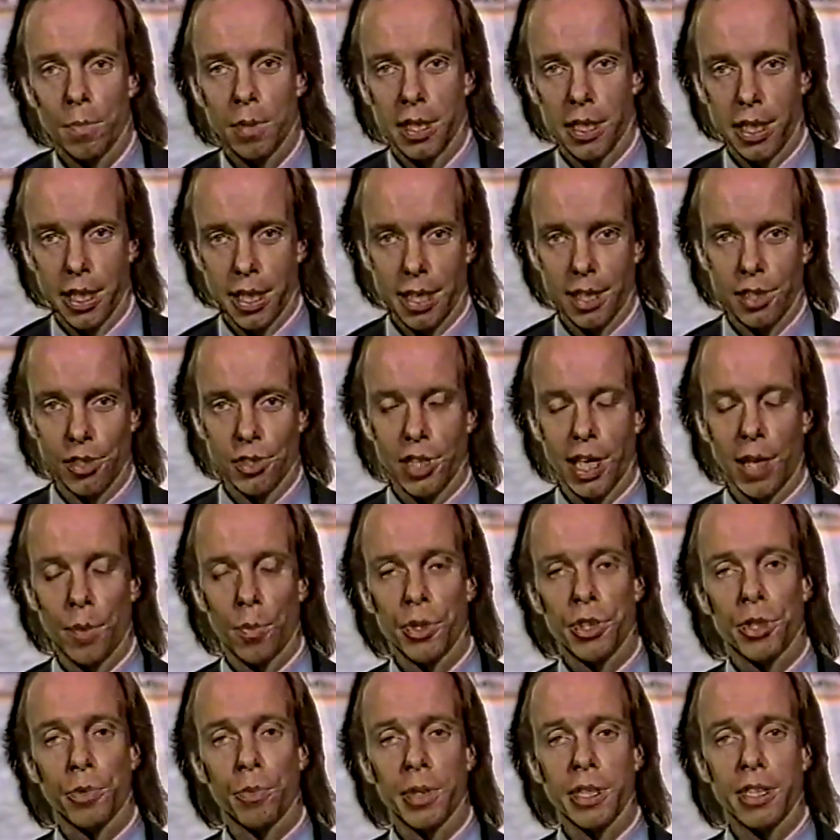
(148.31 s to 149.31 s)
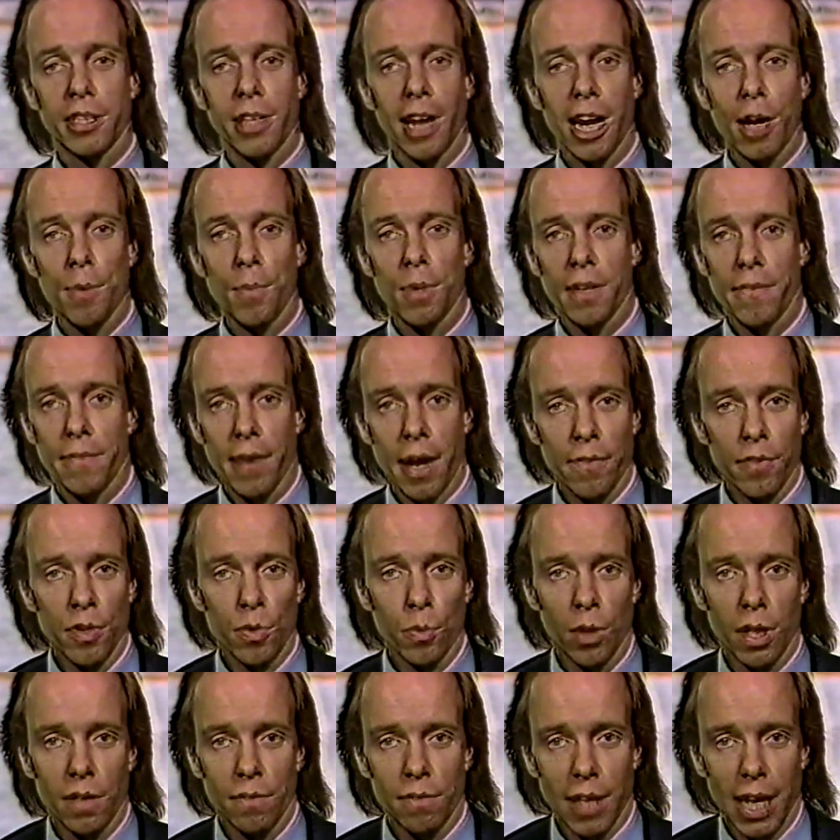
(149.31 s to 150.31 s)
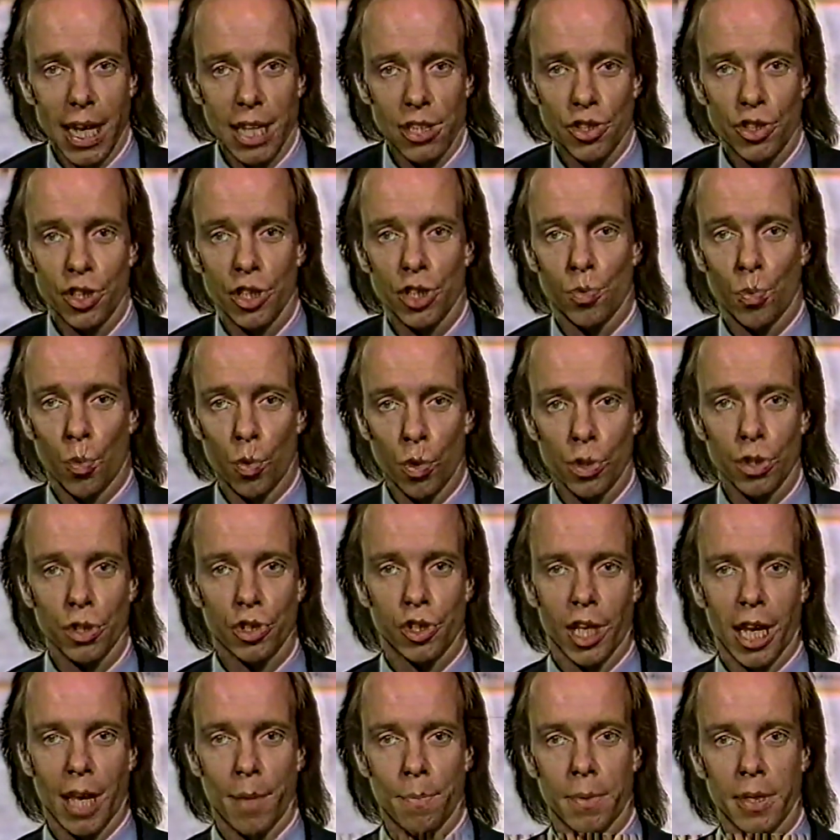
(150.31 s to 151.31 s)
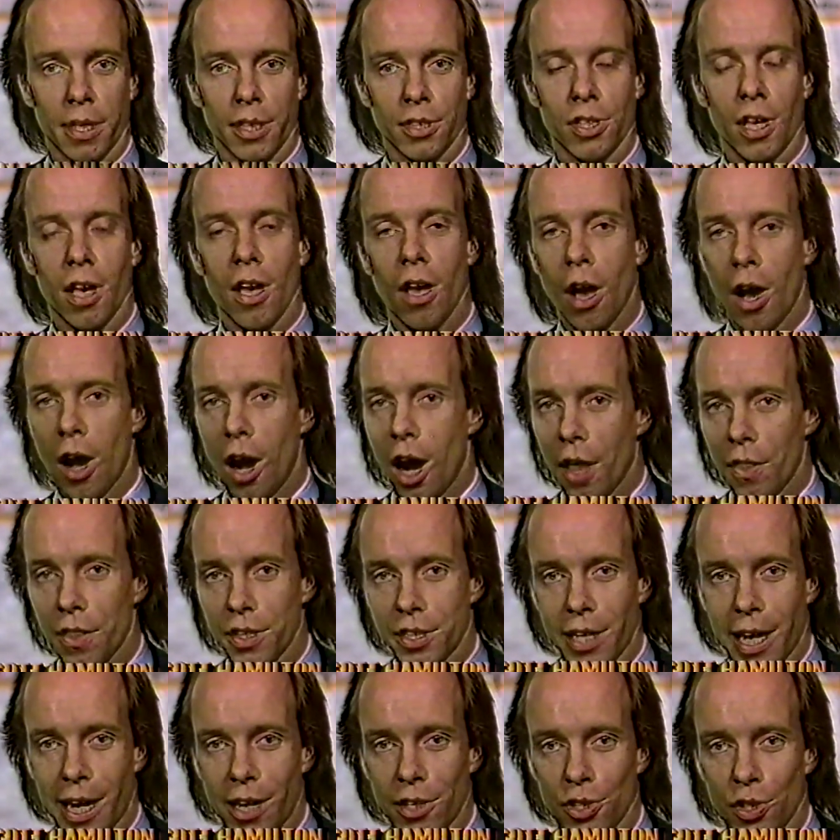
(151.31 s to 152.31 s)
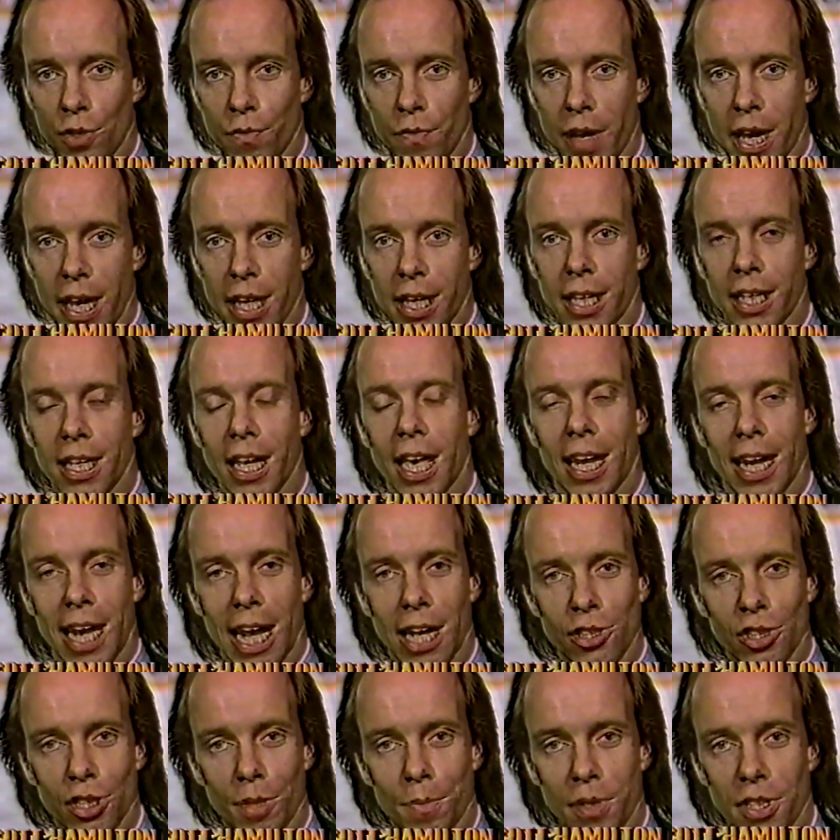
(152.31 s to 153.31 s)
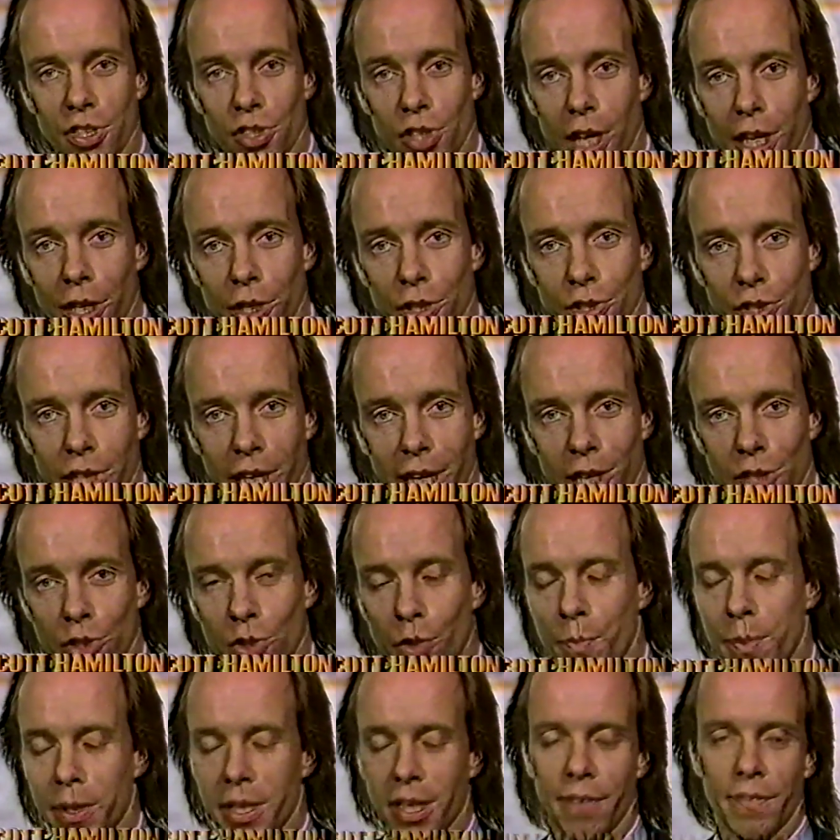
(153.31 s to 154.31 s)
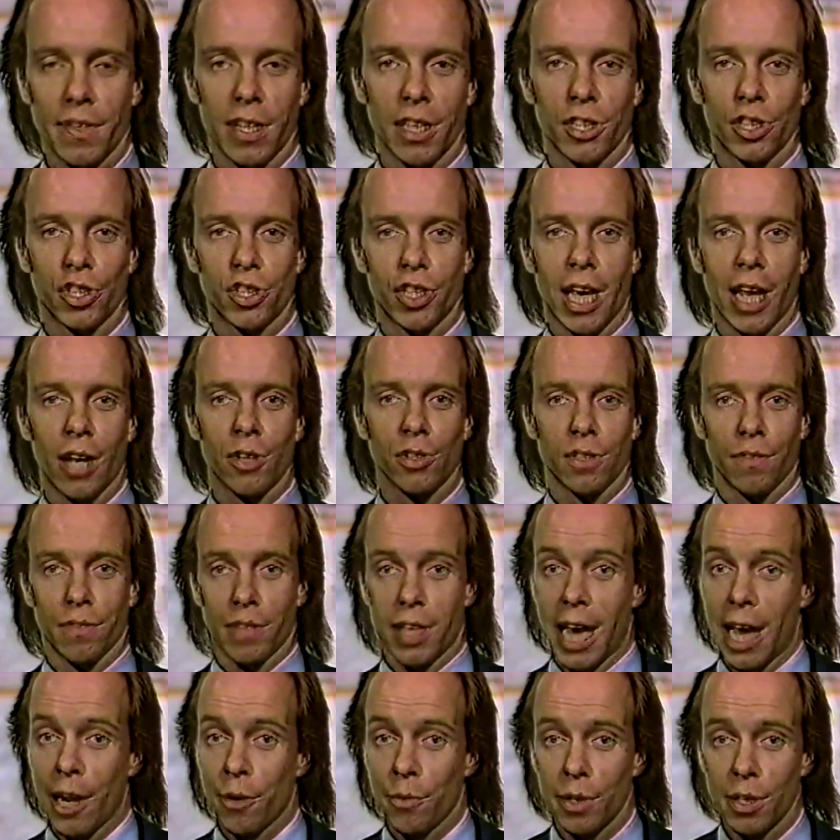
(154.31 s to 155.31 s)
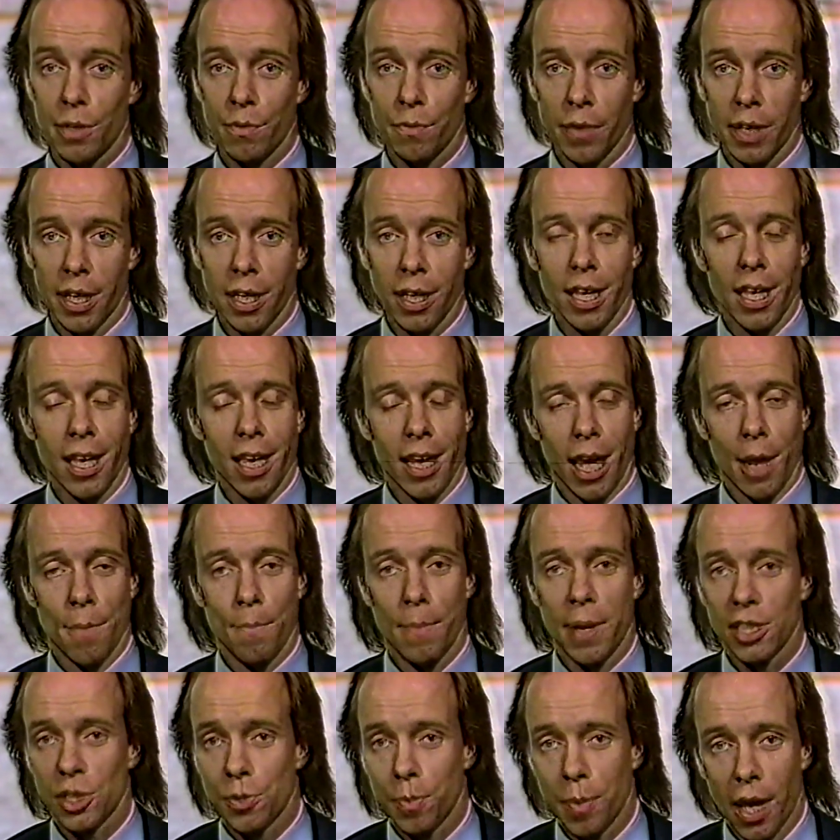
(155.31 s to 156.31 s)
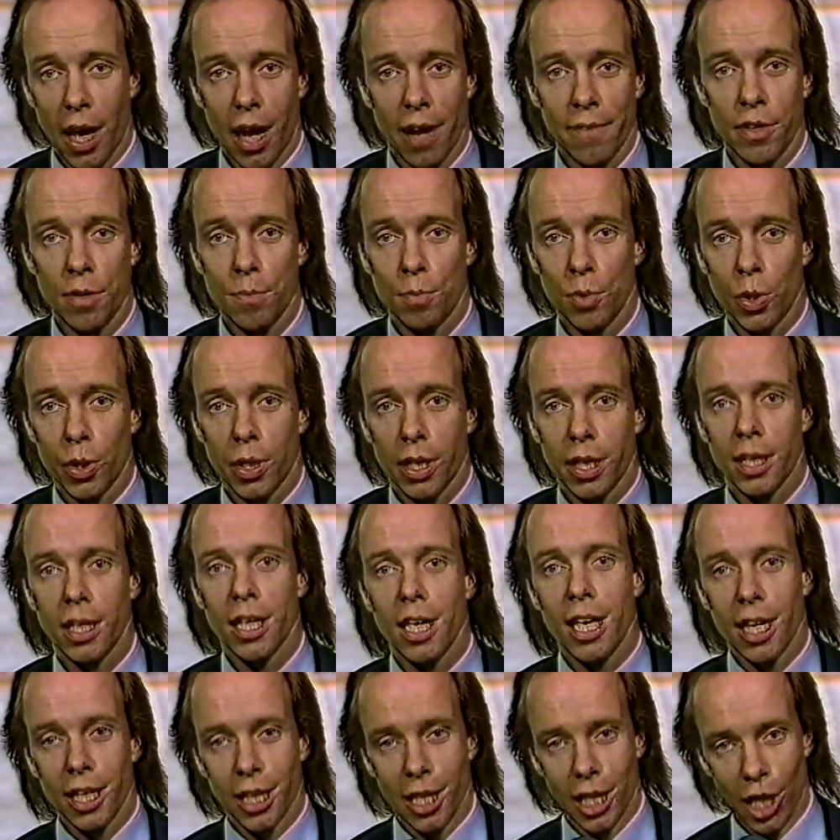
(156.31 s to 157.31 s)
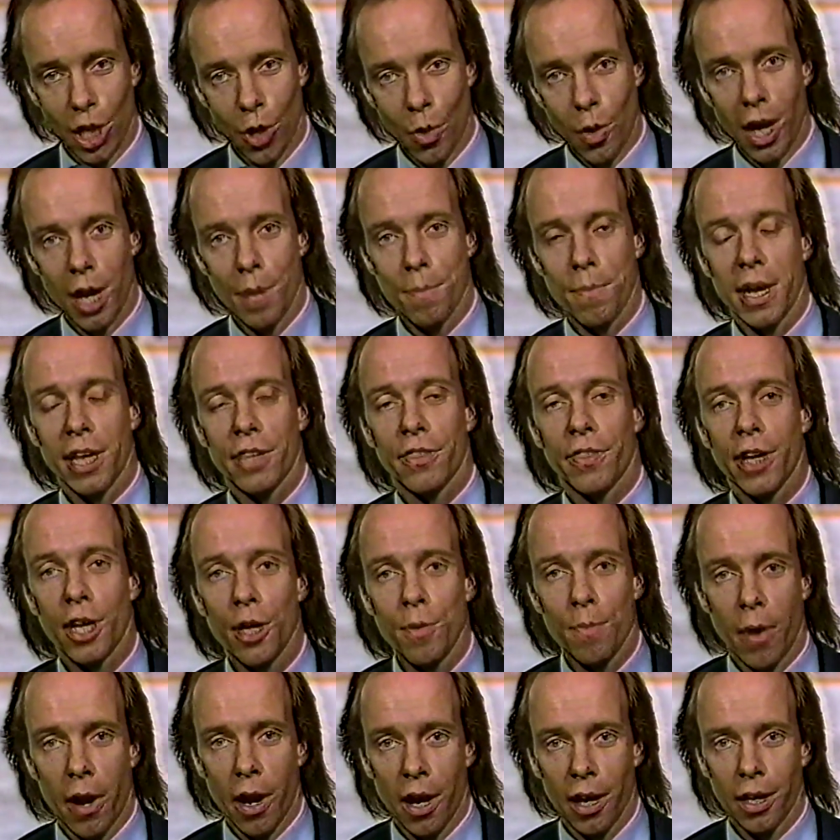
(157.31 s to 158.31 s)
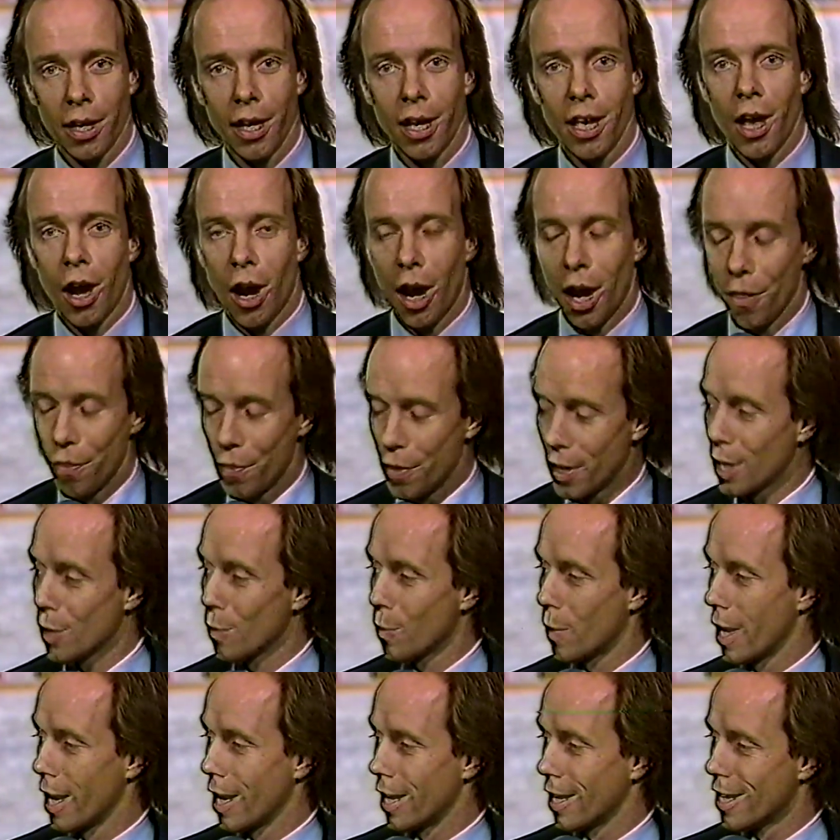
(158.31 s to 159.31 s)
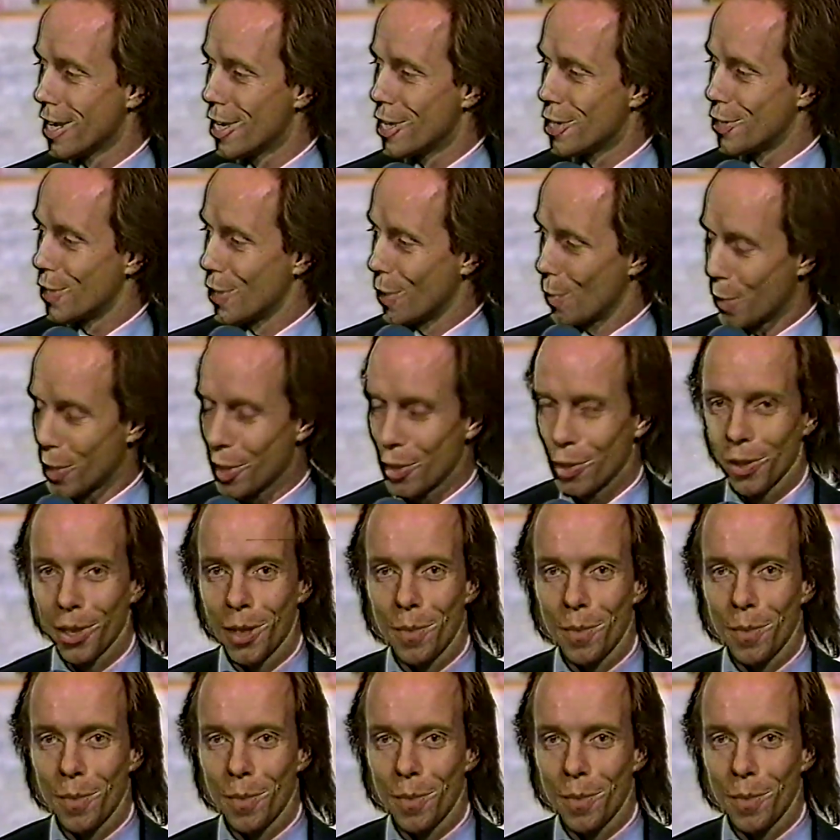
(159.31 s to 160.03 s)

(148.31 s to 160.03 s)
begins. And with the retirement of every one of last year's world champions, all the titles are vacant, and now some of these younger skaters who've been living in the shadows of Katarina Witt and Besmiana Van can go on and make their mark on their way to the Winter